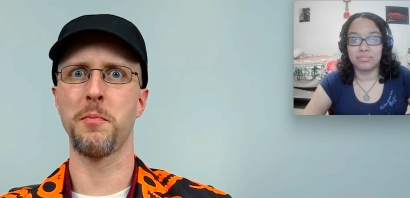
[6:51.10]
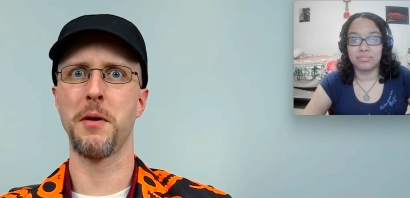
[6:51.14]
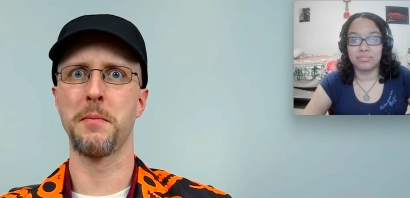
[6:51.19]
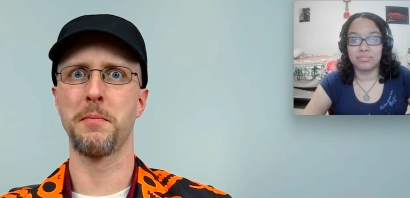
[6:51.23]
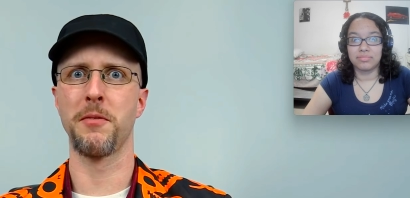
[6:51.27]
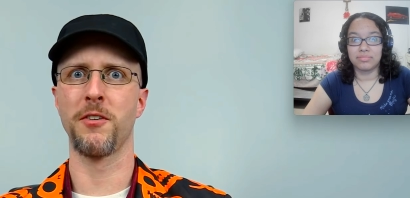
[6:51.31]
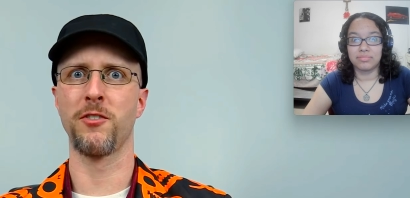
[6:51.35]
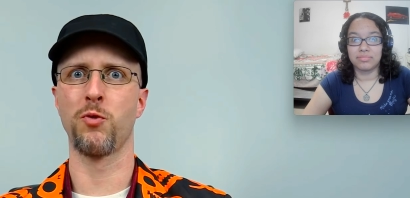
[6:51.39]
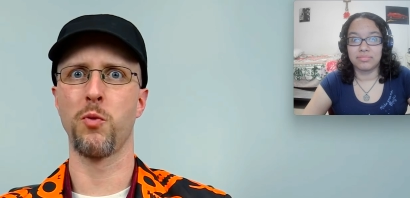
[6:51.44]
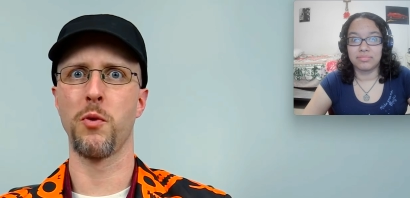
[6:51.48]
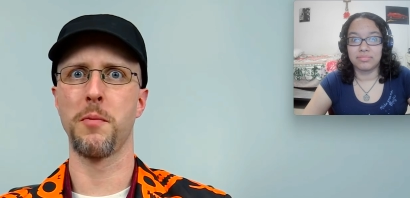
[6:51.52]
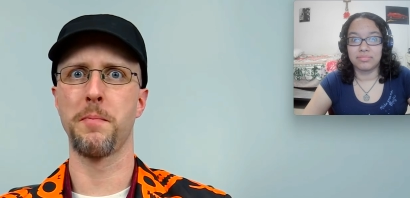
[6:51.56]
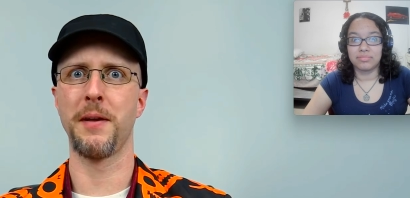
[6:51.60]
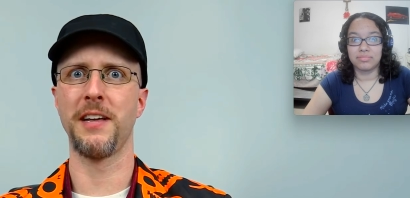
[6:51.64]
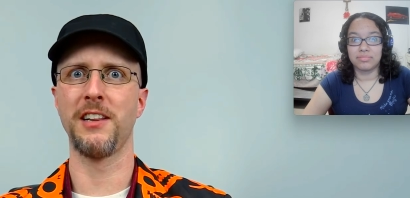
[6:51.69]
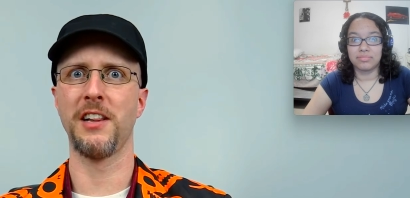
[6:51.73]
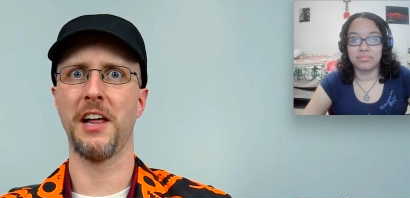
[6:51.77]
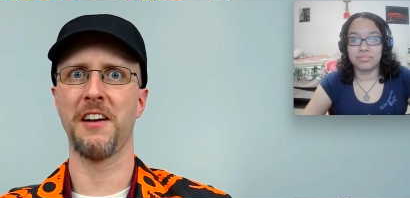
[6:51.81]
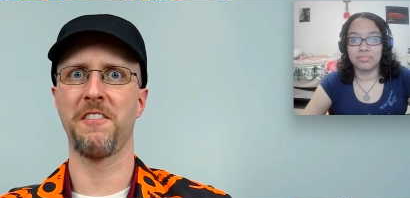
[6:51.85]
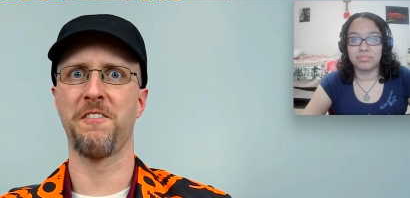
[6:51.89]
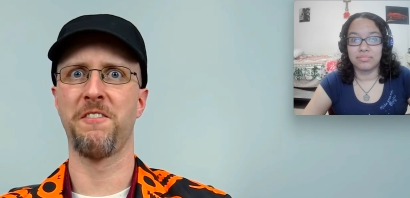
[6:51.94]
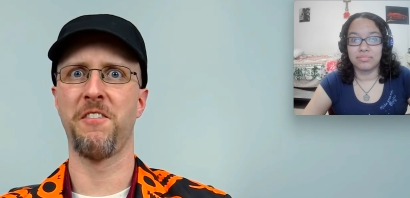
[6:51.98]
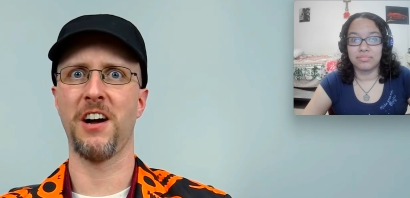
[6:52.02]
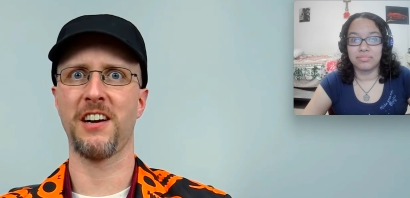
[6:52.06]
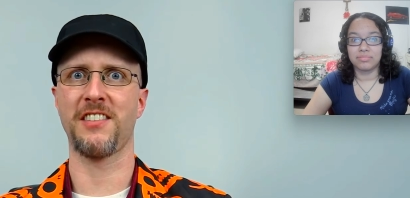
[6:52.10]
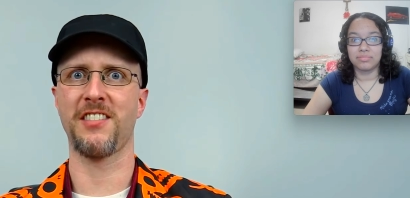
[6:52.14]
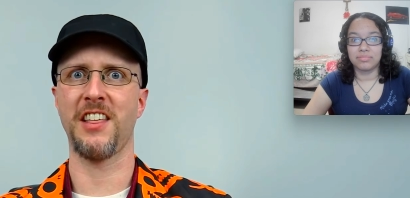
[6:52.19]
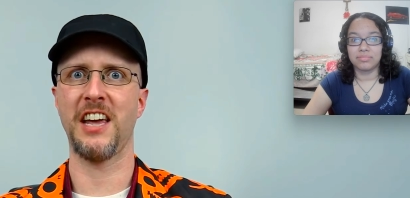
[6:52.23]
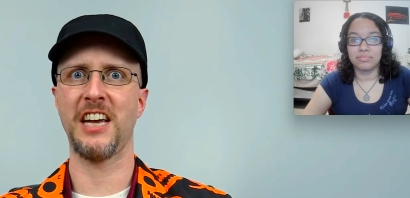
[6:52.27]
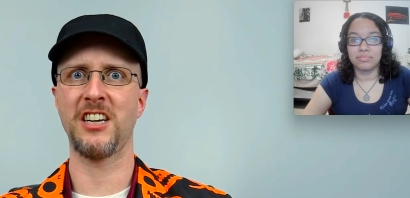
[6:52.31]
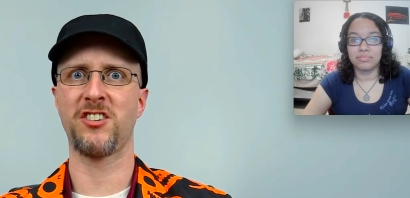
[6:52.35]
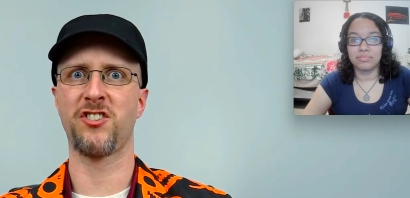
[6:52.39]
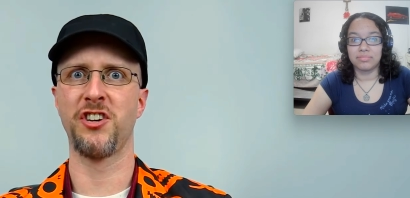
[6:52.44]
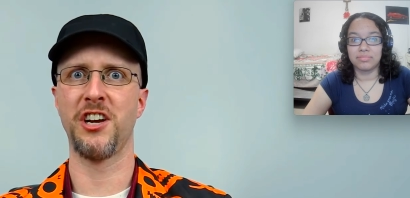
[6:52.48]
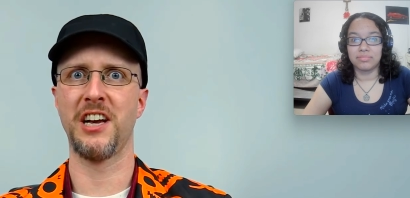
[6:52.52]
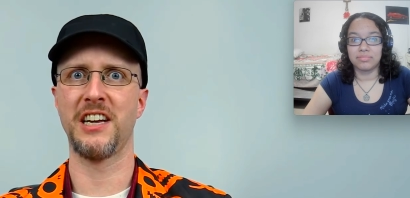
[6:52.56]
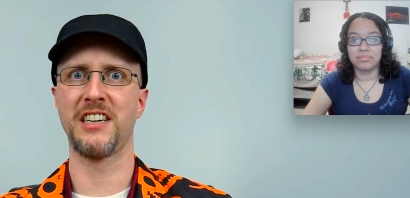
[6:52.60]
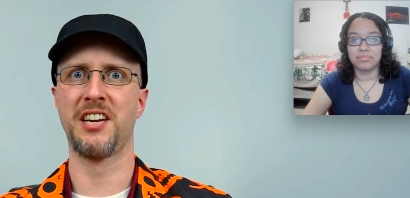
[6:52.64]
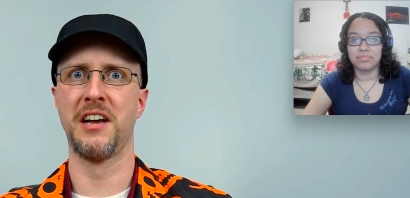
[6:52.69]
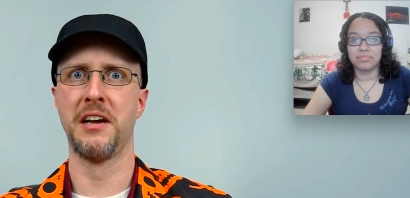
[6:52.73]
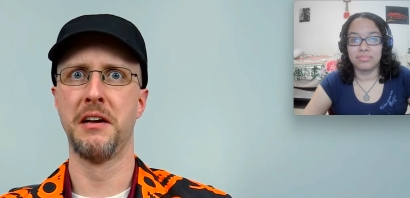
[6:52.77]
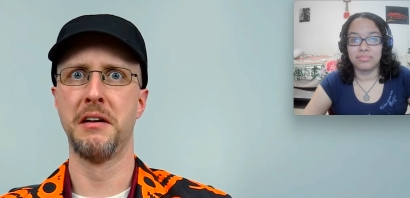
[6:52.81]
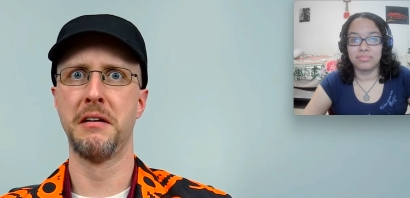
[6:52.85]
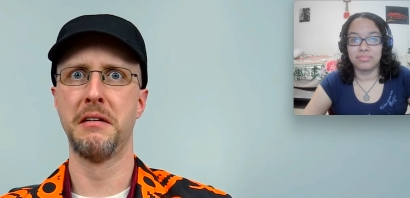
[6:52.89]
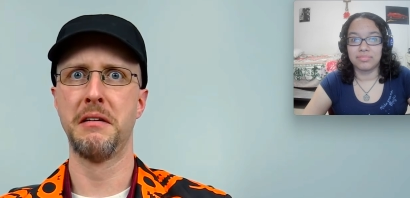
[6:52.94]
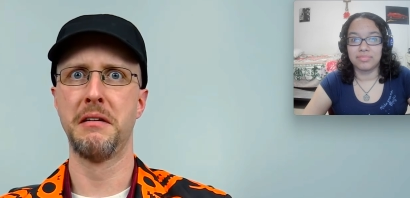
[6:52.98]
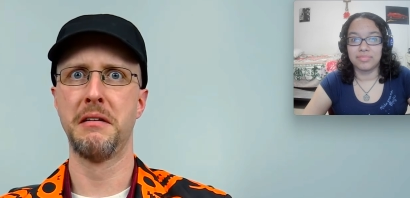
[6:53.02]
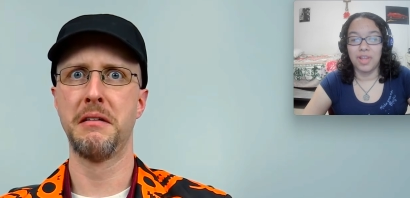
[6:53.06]
Speaker 1: cast members would be like, fuck that
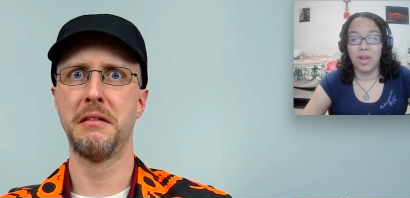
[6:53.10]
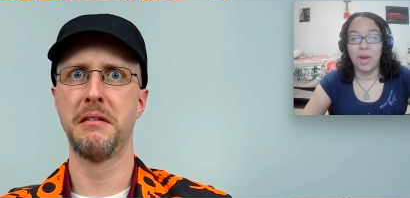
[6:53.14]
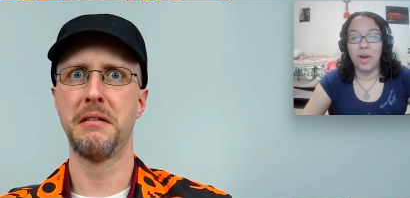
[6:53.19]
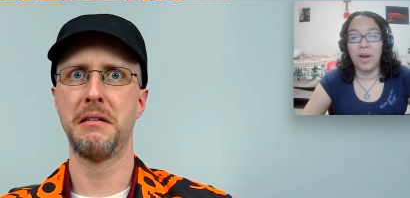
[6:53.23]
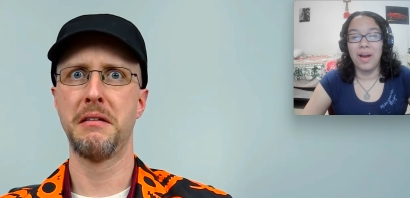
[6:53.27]
shit.